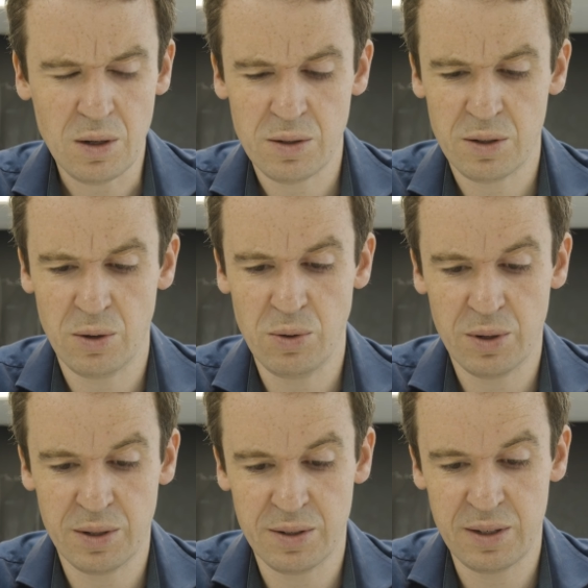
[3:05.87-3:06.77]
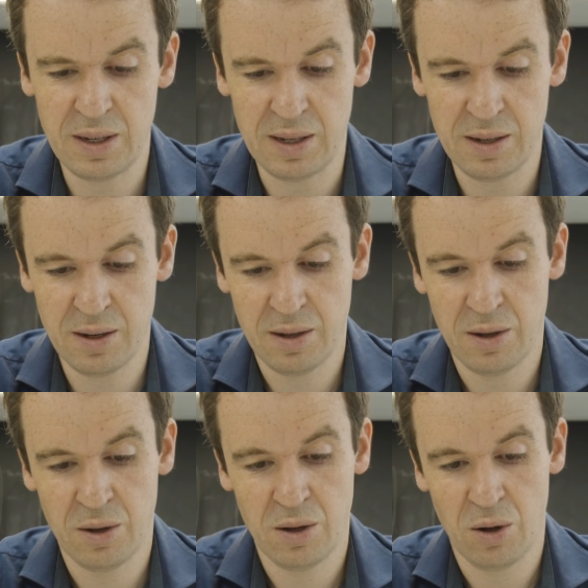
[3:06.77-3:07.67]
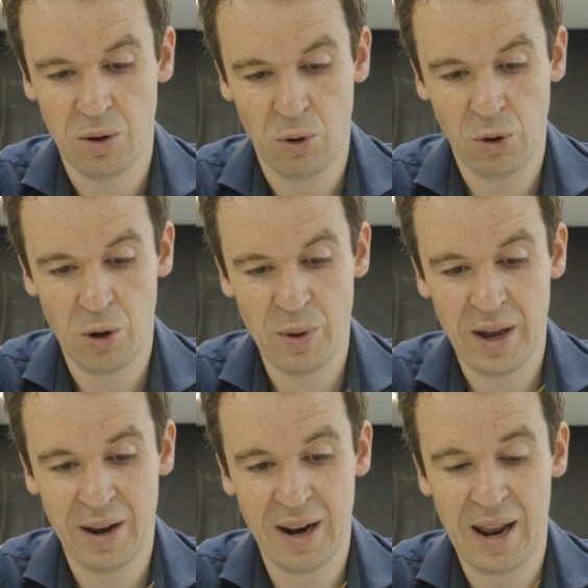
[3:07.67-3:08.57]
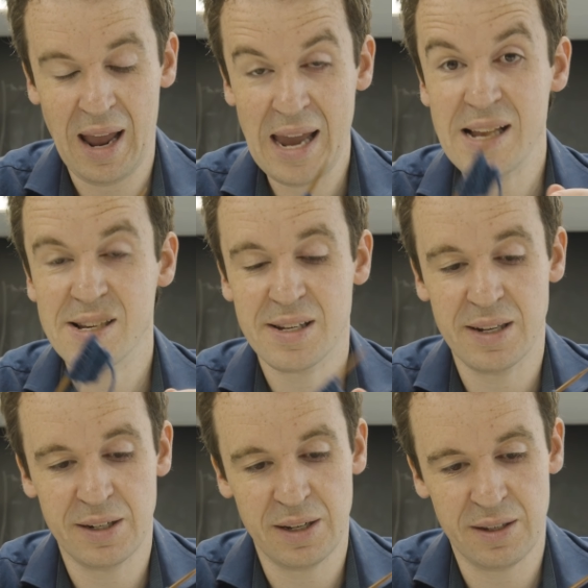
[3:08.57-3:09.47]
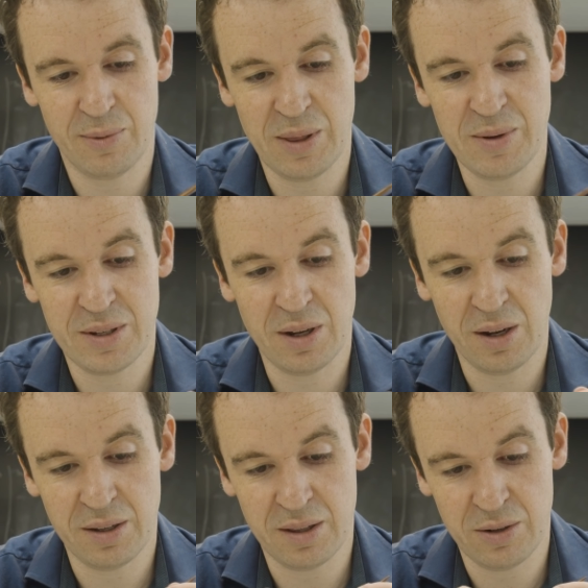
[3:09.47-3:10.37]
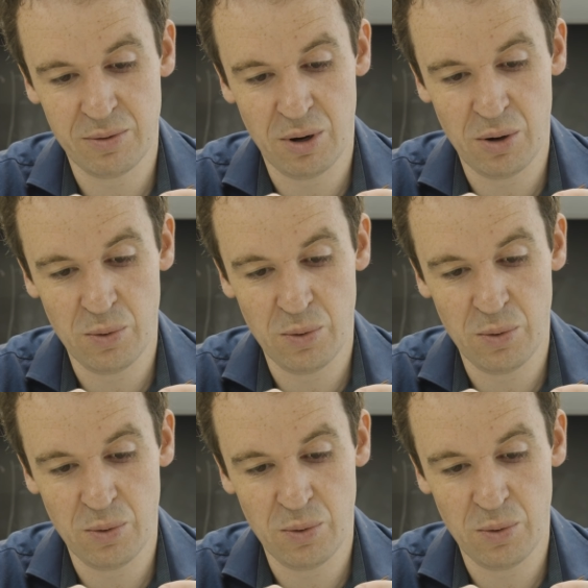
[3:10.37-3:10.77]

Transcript: So you can see, although we had 8 stitches when we started this row,